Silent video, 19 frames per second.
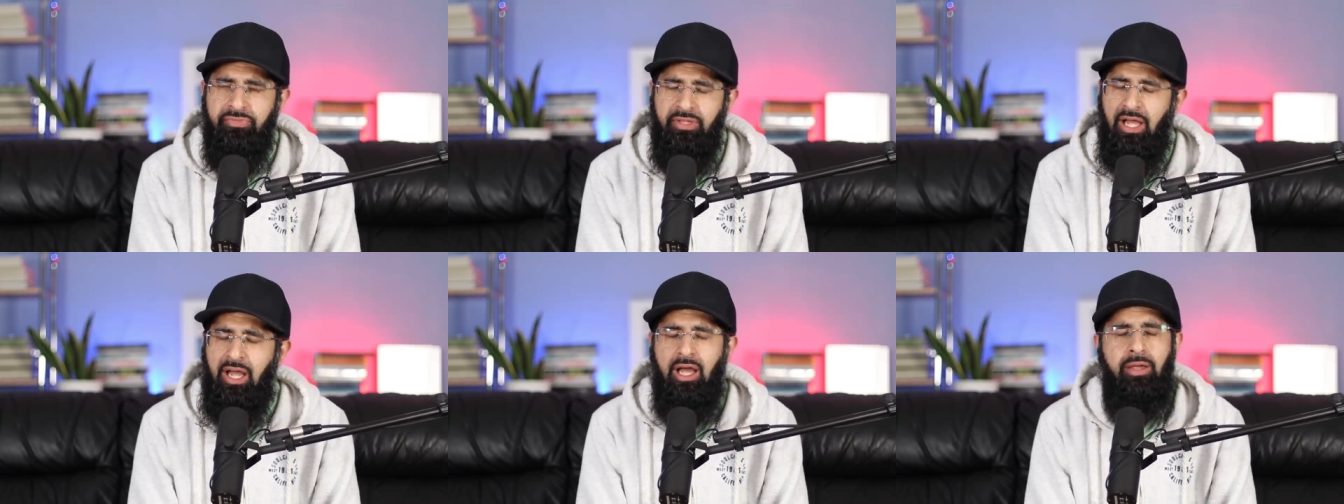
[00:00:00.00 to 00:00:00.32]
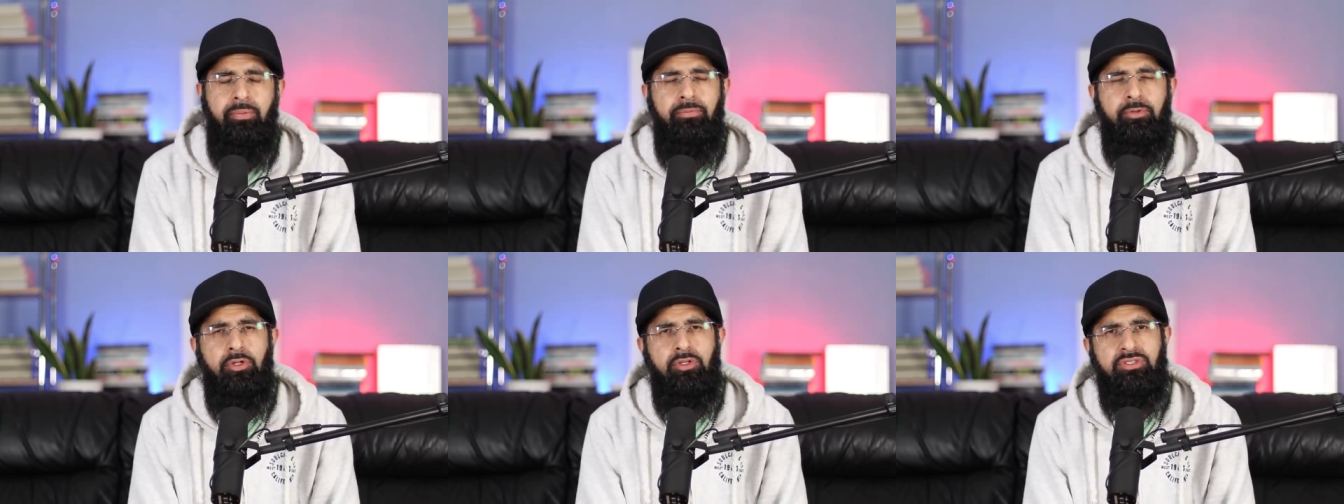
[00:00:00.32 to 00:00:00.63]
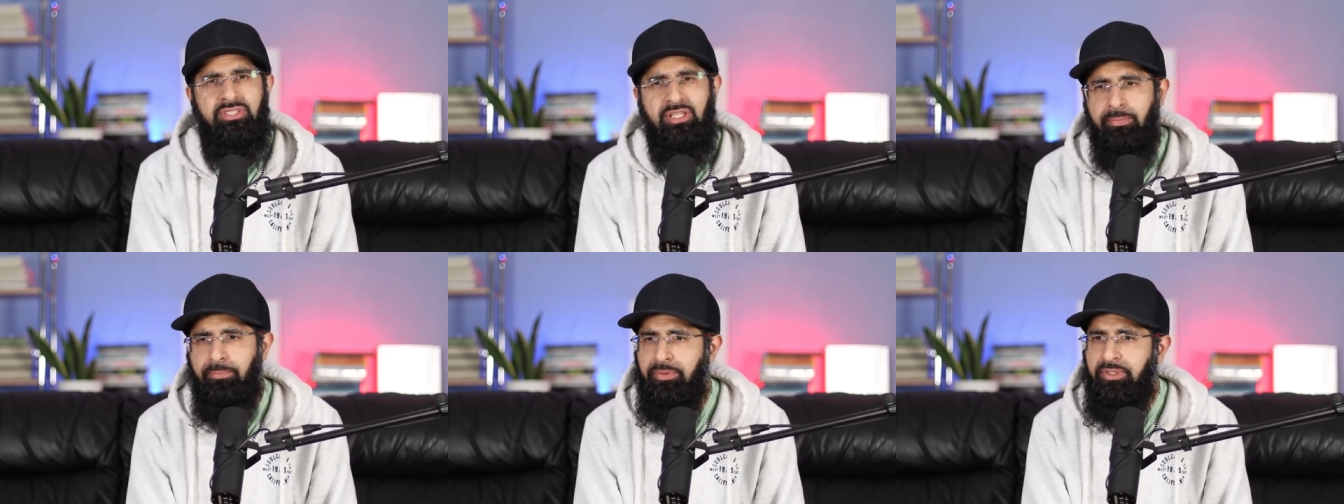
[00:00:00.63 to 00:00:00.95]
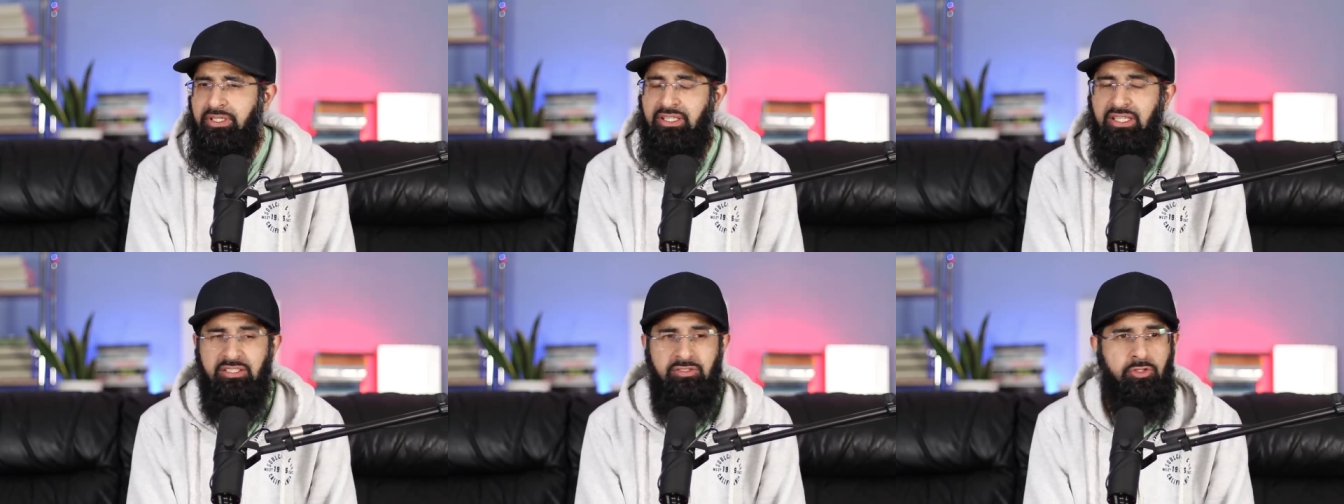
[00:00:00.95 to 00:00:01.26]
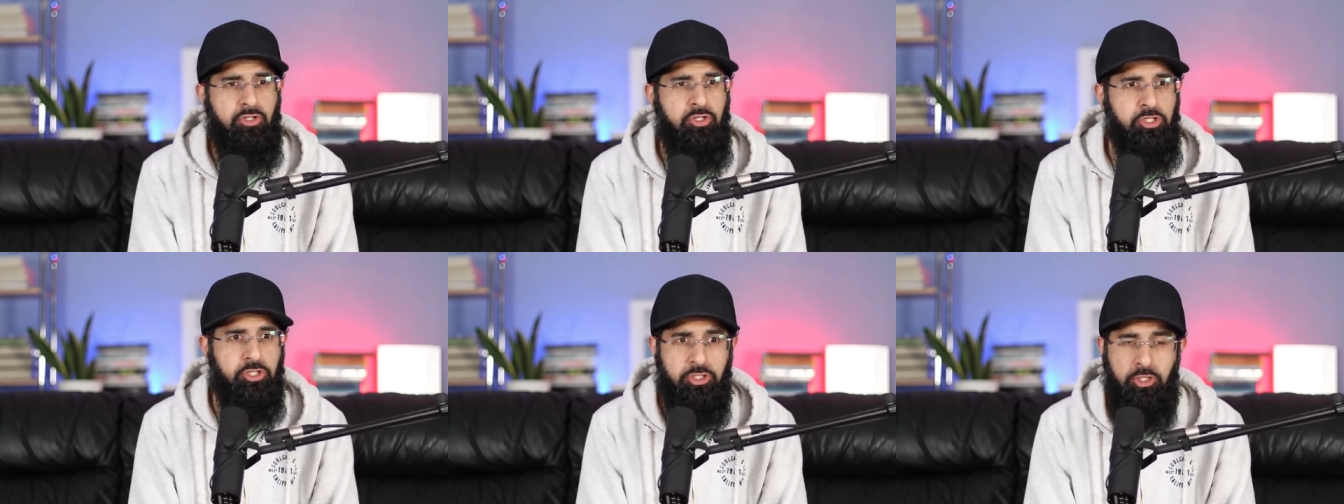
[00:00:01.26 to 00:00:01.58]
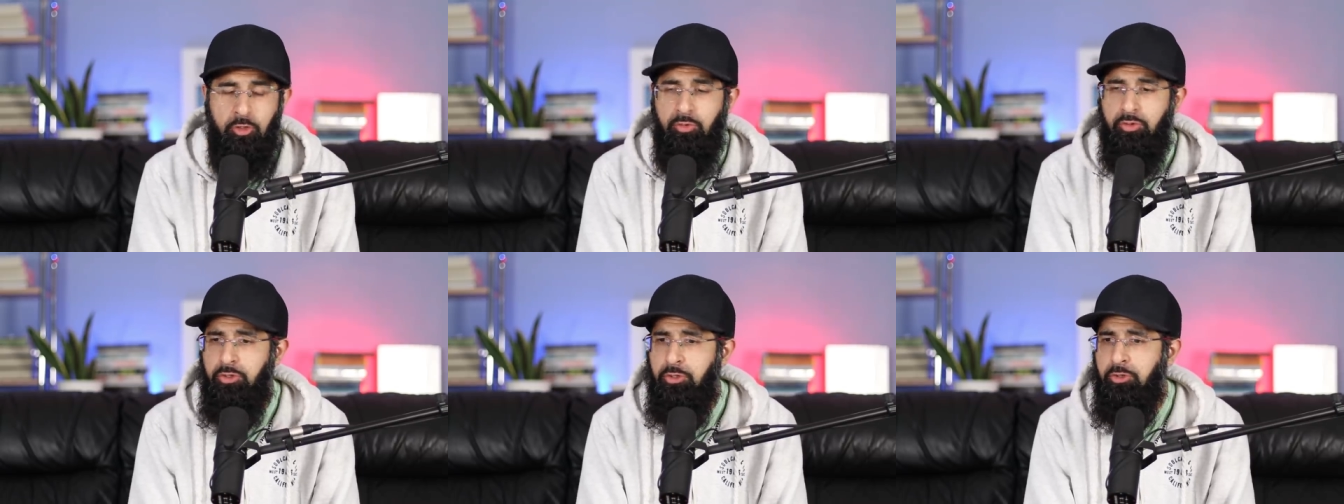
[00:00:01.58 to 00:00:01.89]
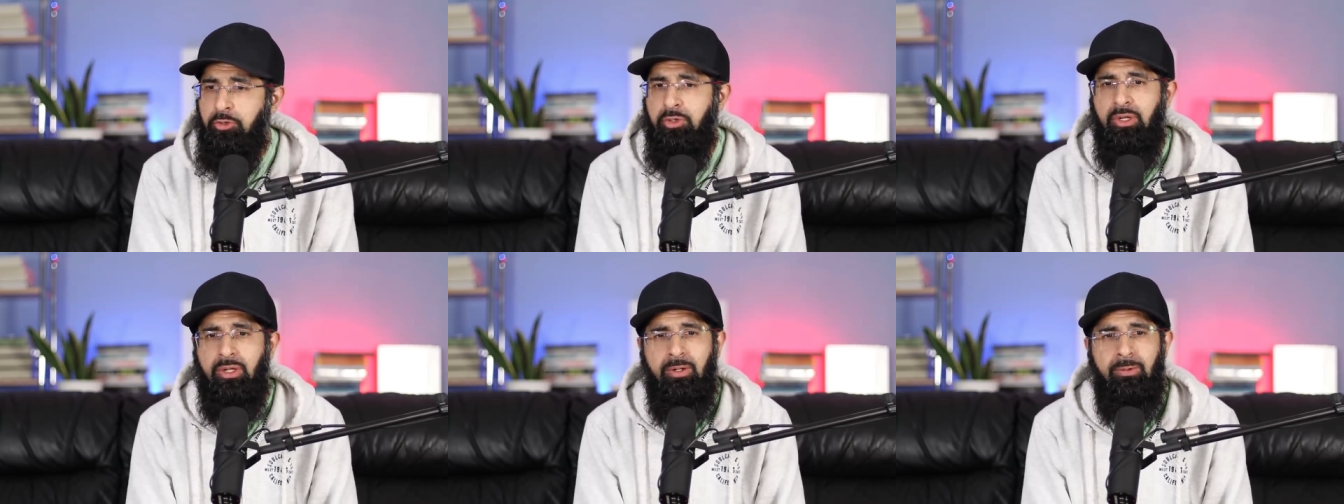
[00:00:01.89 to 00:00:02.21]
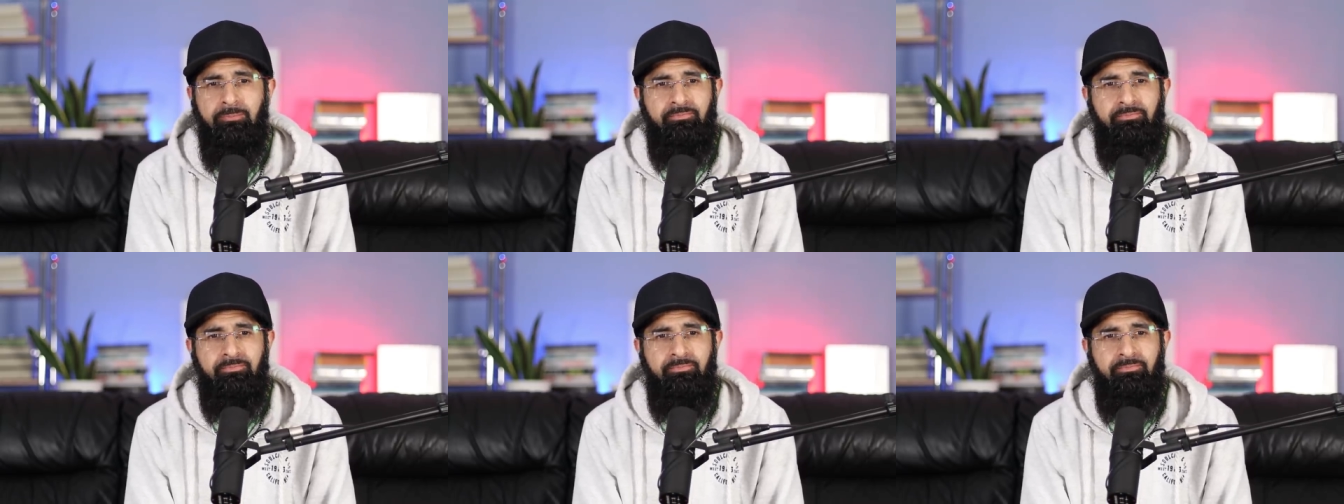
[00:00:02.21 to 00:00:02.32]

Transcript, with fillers: Now, I'm not somebody that's gonna show you